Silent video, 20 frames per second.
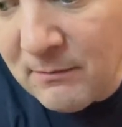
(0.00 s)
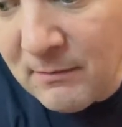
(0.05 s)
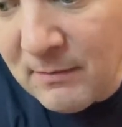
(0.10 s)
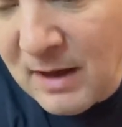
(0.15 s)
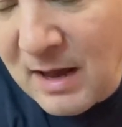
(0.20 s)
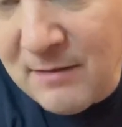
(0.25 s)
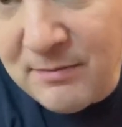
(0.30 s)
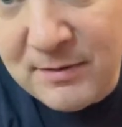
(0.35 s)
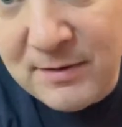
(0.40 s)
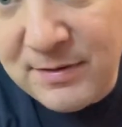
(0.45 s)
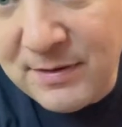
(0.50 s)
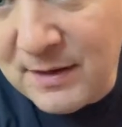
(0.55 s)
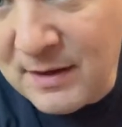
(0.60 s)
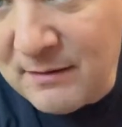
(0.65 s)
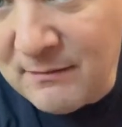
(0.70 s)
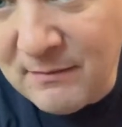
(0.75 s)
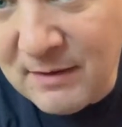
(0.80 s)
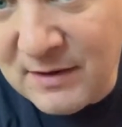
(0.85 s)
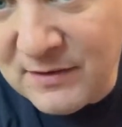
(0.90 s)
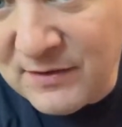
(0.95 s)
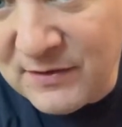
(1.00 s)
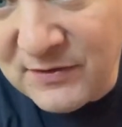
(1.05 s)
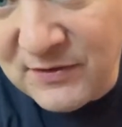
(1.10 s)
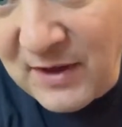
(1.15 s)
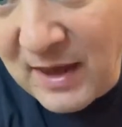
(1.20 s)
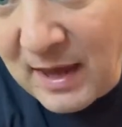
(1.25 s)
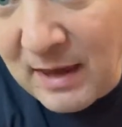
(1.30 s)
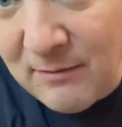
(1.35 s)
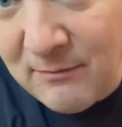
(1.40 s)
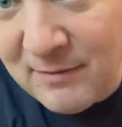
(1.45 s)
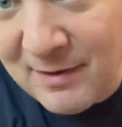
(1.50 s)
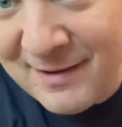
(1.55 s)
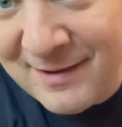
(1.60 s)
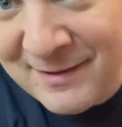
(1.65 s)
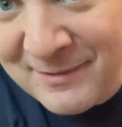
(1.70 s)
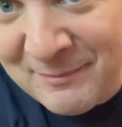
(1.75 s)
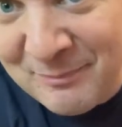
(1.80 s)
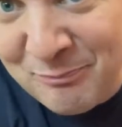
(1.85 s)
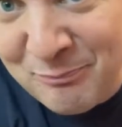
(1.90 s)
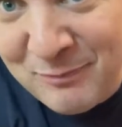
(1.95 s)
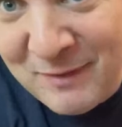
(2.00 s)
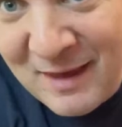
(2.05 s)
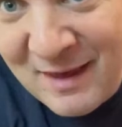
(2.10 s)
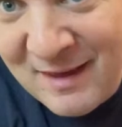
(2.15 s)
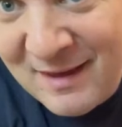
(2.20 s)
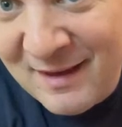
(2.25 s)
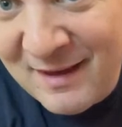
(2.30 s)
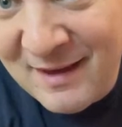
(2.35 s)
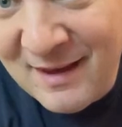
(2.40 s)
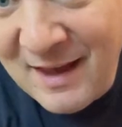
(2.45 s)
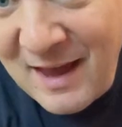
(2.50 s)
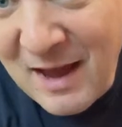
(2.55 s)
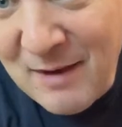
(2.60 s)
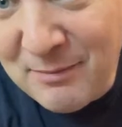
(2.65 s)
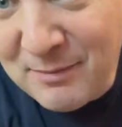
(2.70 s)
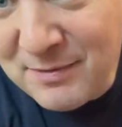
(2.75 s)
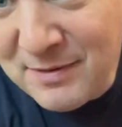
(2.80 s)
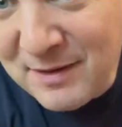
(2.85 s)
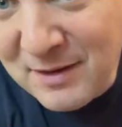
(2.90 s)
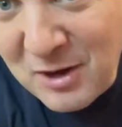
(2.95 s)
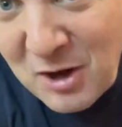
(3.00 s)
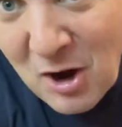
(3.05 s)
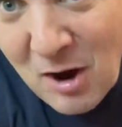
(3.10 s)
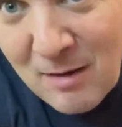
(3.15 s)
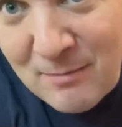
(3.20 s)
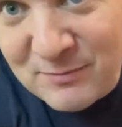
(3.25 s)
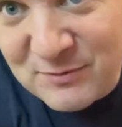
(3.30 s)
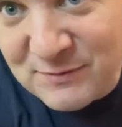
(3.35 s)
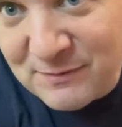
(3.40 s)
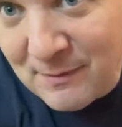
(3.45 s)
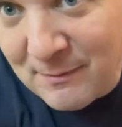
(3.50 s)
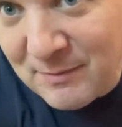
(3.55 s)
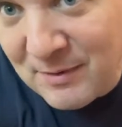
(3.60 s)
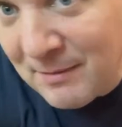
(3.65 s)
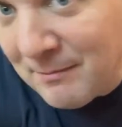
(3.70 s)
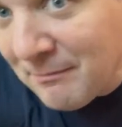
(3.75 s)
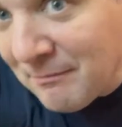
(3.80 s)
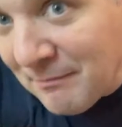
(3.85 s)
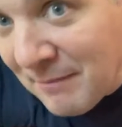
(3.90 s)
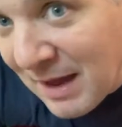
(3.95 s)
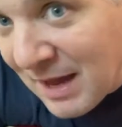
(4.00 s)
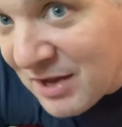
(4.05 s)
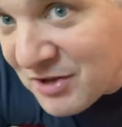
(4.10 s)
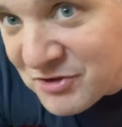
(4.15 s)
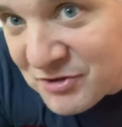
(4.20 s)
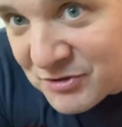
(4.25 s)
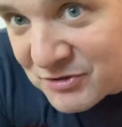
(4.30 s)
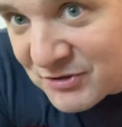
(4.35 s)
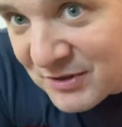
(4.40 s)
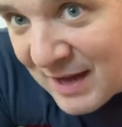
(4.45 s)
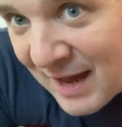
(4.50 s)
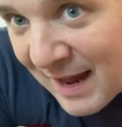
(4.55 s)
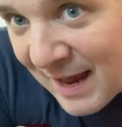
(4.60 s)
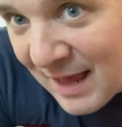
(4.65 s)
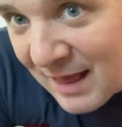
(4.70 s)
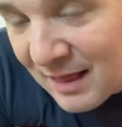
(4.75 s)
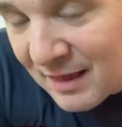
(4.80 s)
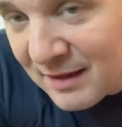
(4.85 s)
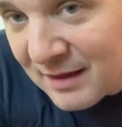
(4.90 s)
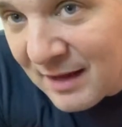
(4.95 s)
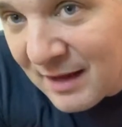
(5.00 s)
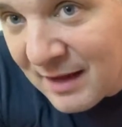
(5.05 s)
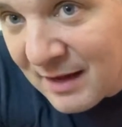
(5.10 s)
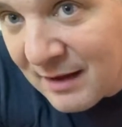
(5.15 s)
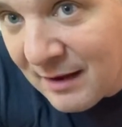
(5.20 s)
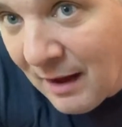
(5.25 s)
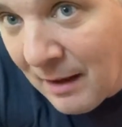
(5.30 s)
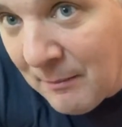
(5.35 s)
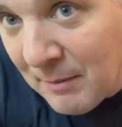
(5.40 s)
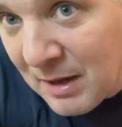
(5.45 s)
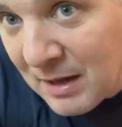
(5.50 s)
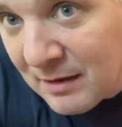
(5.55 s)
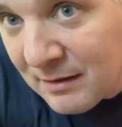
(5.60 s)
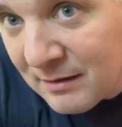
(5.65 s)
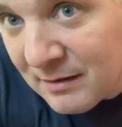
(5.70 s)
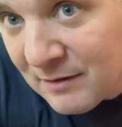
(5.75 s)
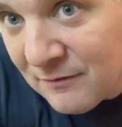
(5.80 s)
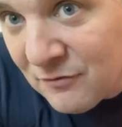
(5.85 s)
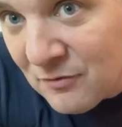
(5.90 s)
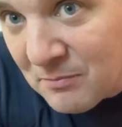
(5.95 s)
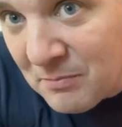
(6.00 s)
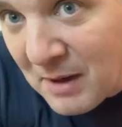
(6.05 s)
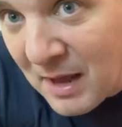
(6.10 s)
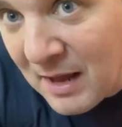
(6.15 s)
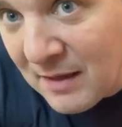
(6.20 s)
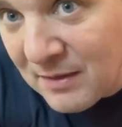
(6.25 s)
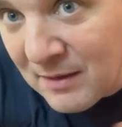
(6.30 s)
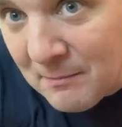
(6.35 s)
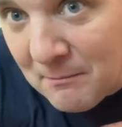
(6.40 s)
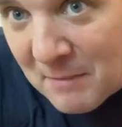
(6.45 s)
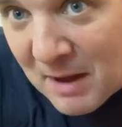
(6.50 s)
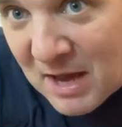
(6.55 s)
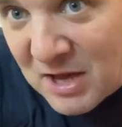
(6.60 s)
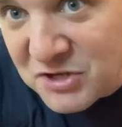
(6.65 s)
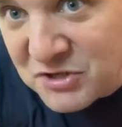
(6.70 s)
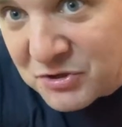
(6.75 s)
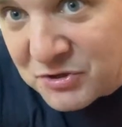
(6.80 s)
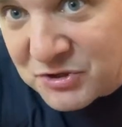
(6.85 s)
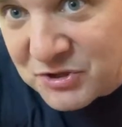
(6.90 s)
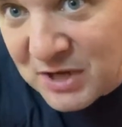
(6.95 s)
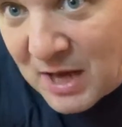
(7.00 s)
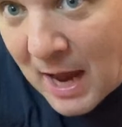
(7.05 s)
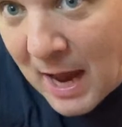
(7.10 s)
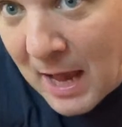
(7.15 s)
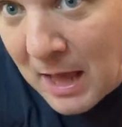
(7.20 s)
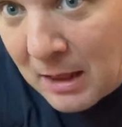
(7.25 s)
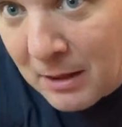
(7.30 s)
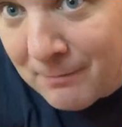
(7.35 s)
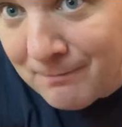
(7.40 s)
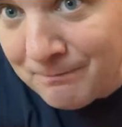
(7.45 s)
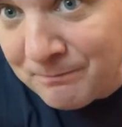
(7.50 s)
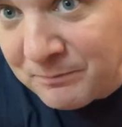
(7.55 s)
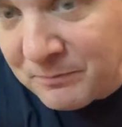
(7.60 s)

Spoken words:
everything is the same. Everything comes from the major scale. Yeah, if you play the major scale,